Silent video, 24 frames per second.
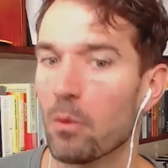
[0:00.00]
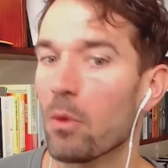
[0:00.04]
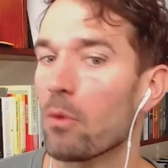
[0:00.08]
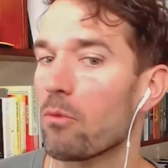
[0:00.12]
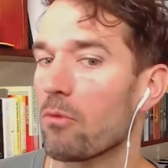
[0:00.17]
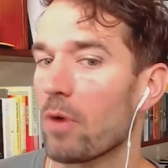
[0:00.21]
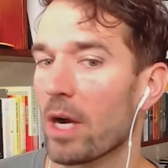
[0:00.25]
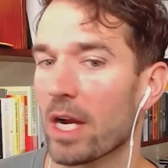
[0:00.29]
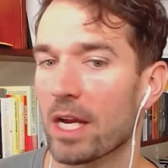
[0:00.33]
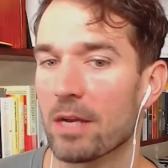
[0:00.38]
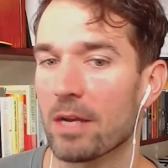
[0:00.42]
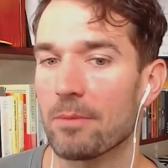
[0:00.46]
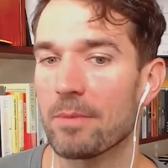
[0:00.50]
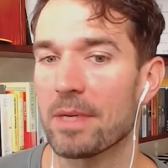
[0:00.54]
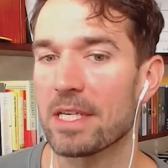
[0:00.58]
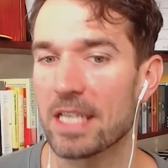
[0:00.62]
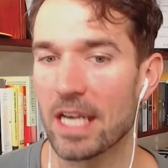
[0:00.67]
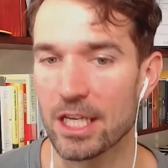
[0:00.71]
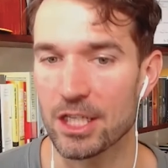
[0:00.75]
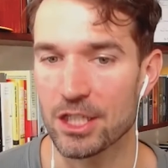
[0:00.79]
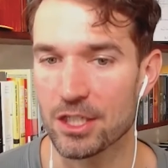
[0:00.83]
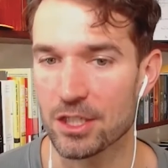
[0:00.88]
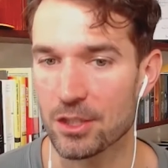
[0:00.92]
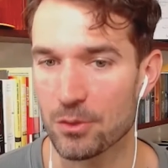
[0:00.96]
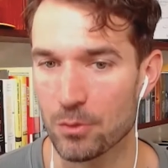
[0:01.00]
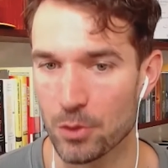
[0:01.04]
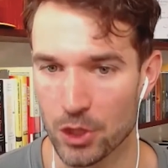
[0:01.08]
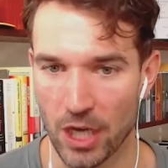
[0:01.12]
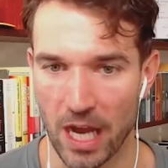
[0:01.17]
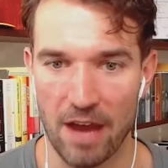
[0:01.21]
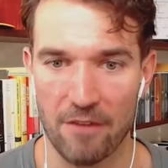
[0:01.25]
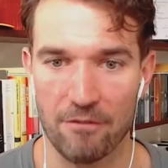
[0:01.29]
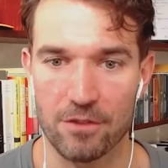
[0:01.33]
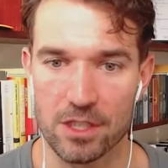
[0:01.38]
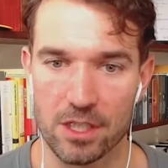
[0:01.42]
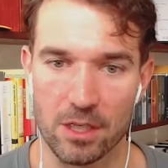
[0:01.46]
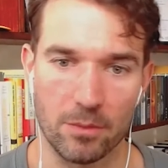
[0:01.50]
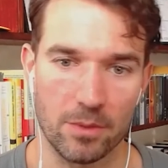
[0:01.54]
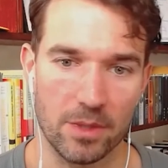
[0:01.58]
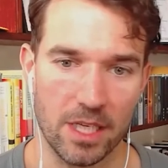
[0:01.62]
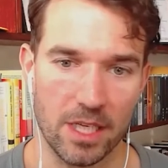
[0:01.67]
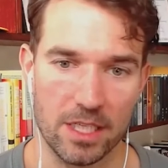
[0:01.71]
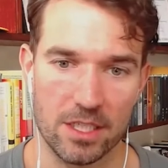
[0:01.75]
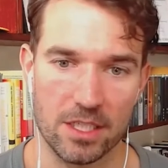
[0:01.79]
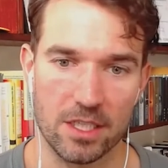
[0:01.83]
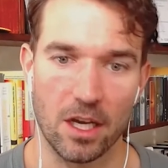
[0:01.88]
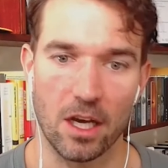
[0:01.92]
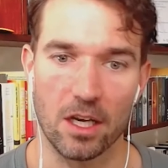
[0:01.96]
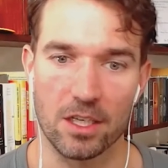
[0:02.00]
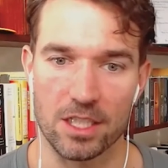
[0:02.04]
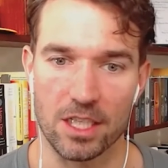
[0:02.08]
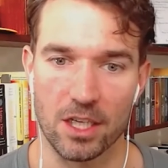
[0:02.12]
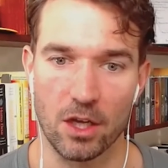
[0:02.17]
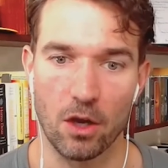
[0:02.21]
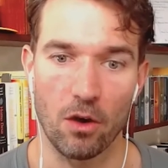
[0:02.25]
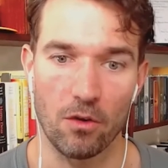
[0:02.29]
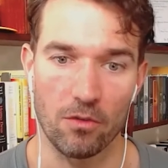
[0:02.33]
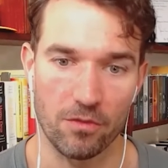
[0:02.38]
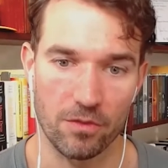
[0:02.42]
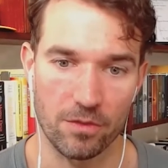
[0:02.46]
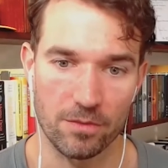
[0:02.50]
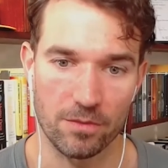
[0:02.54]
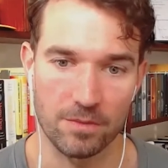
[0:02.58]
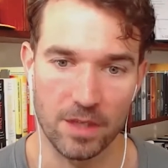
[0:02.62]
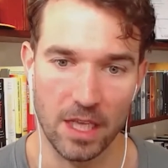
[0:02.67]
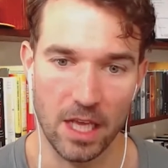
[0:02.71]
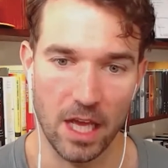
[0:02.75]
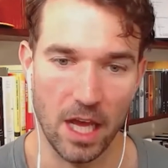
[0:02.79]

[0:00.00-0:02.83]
What recommendations would you have for someone that's starting off?